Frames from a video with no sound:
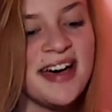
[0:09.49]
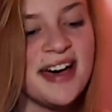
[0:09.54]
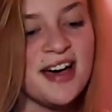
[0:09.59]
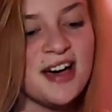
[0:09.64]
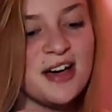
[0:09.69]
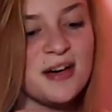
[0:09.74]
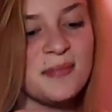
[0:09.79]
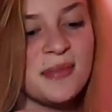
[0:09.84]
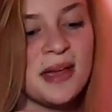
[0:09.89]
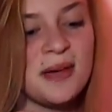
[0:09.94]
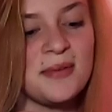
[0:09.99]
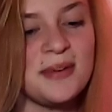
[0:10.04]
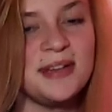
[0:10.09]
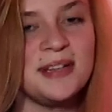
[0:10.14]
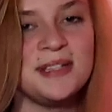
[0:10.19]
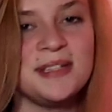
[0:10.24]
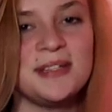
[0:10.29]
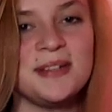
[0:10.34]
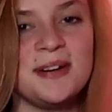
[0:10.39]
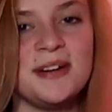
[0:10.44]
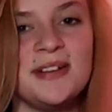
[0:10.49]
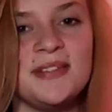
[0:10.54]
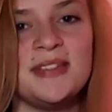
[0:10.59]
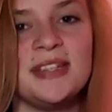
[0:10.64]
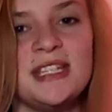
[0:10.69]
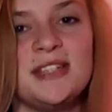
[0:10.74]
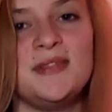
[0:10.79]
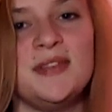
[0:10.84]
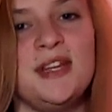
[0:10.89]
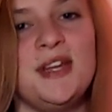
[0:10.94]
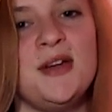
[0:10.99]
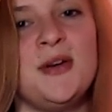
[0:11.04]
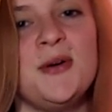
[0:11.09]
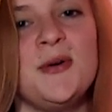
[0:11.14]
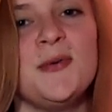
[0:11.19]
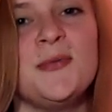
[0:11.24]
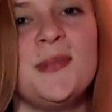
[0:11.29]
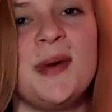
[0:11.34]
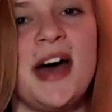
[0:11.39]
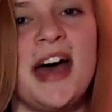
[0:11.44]
I want to start off this
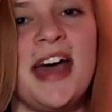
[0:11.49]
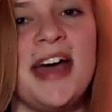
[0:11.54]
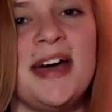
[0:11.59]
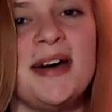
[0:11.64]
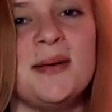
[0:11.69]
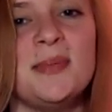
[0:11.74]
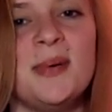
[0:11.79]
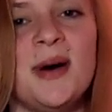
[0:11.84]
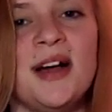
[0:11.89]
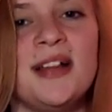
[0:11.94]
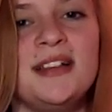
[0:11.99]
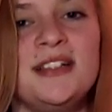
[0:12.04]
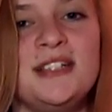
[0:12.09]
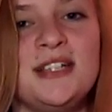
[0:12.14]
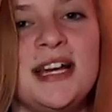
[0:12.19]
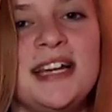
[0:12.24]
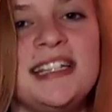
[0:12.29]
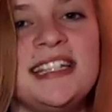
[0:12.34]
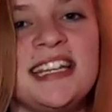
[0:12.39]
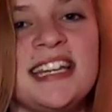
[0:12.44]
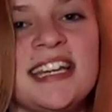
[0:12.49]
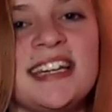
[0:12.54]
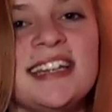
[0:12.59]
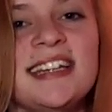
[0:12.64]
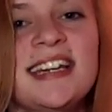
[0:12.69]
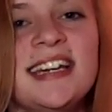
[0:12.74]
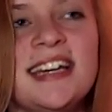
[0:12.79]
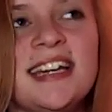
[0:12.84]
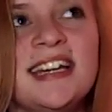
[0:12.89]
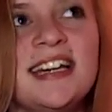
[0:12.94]
video by apologizing